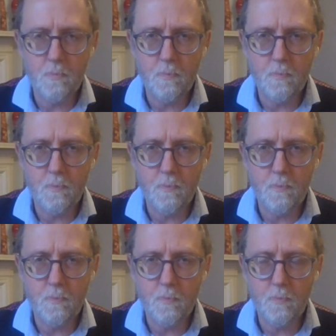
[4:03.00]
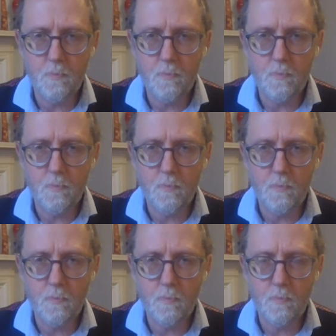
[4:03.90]

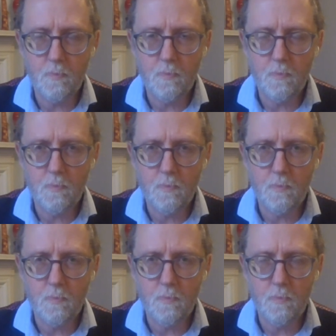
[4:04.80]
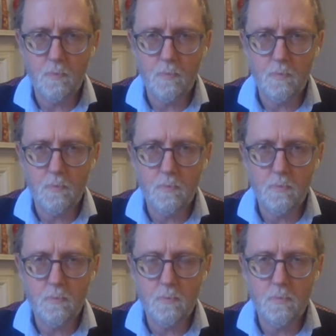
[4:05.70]

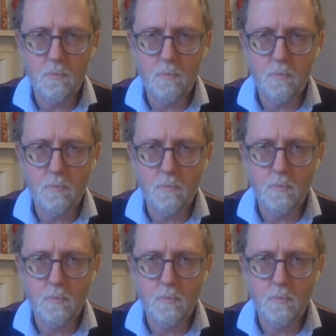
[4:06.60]
[no speech]